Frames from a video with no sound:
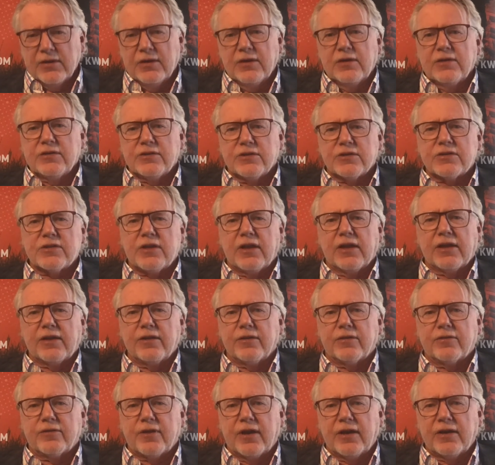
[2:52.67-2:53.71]
just like it
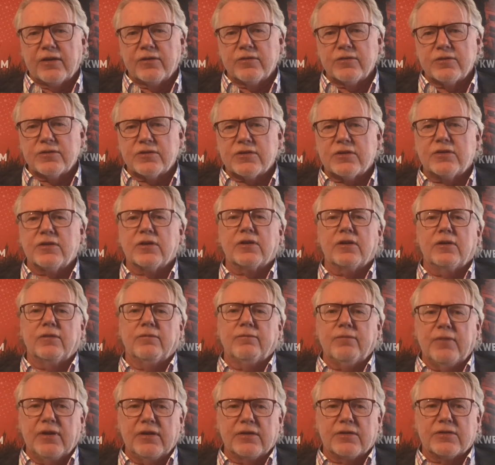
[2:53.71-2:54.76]
sounds.
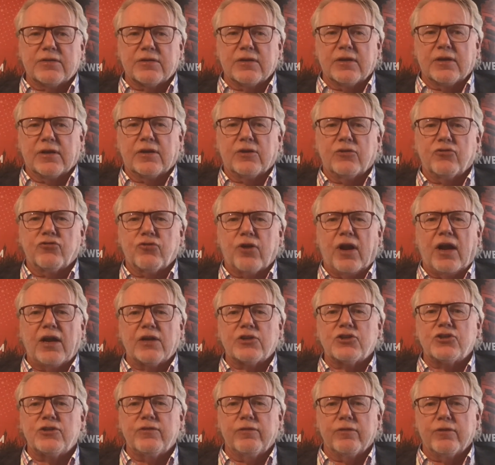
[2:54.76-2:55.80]
It's a
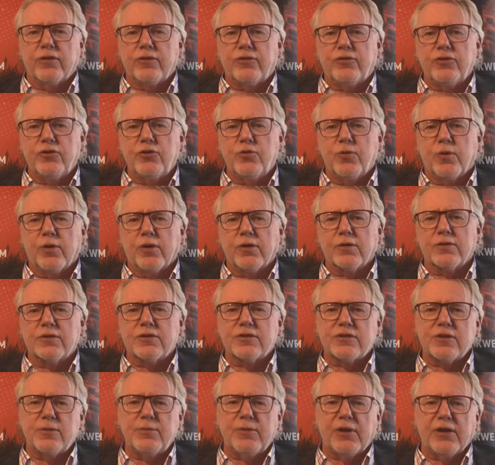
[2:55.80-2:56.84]
contraction of the two words
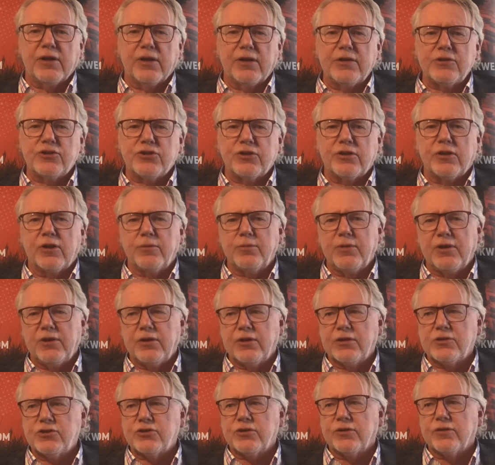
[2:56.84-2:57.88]
simulation and
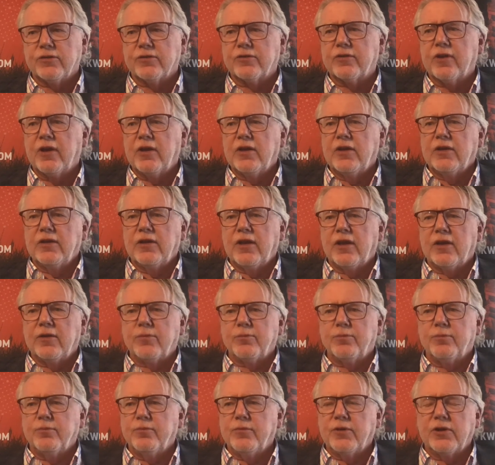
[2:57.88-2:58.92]
munitions. And
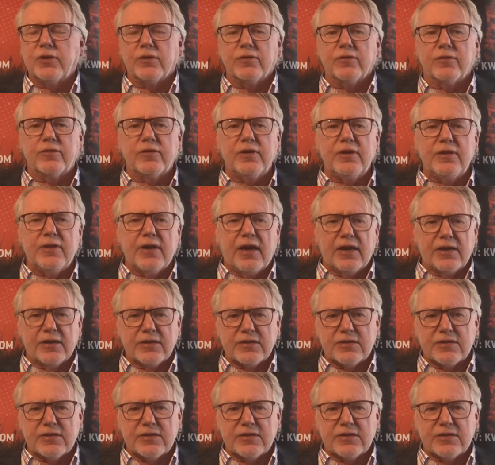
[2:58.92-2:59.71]
you can see that at